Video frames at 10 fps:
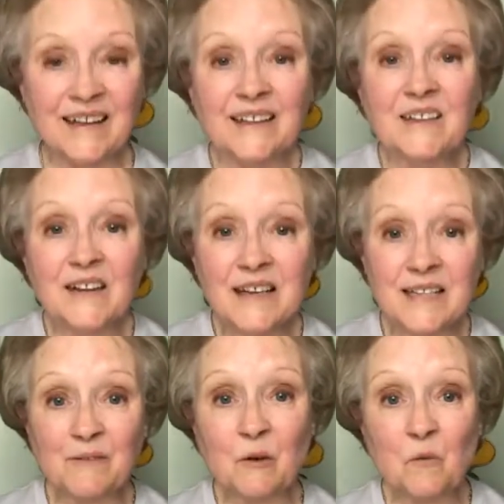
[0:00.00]
You guys
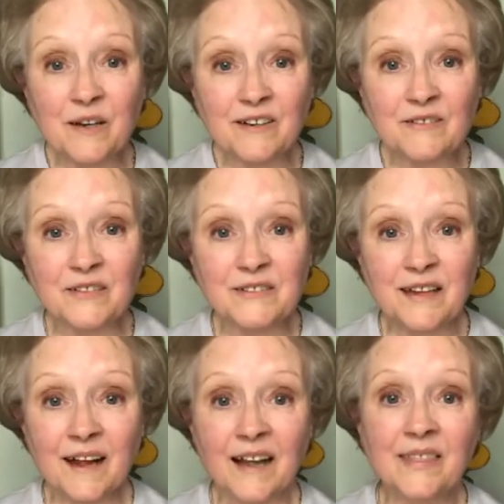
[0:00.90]
have a wonderful
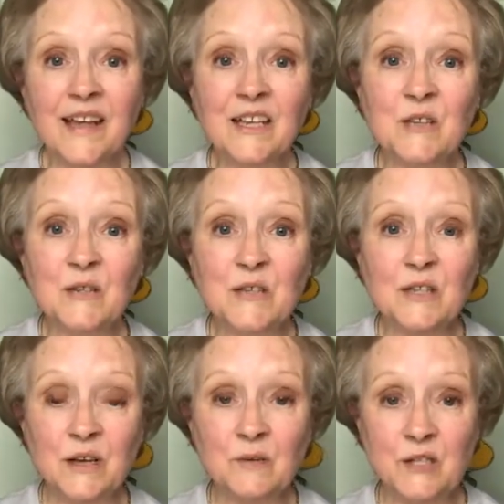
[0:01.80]
night. Thank you
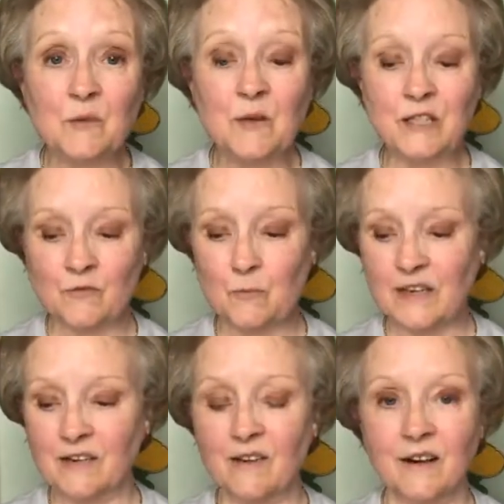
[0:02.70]
so, so much for
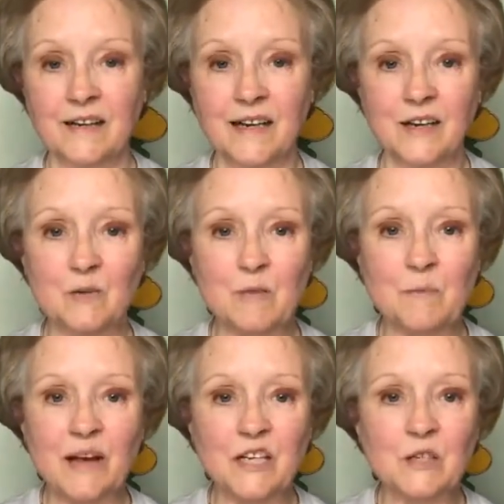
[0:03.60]
being on here and being
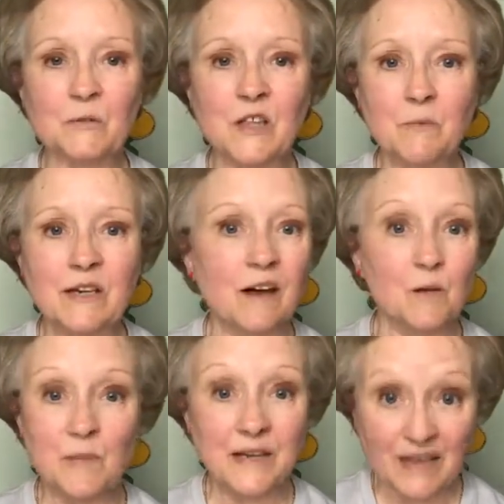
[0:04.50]
patient with me not
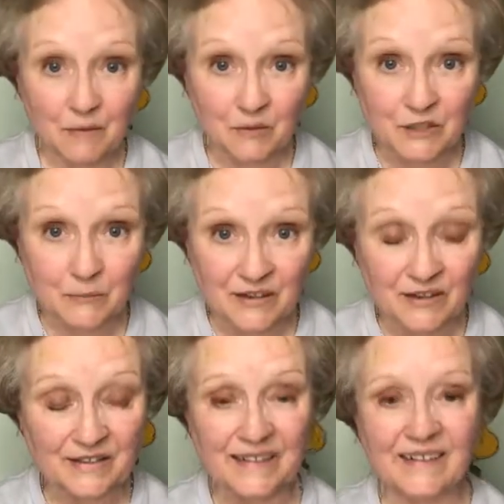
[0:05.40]
being able to be
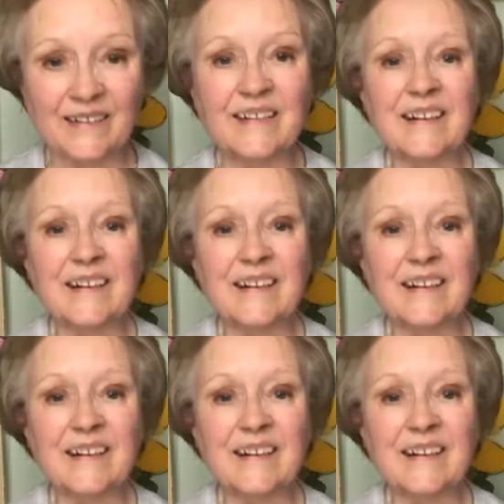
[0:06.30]
on here.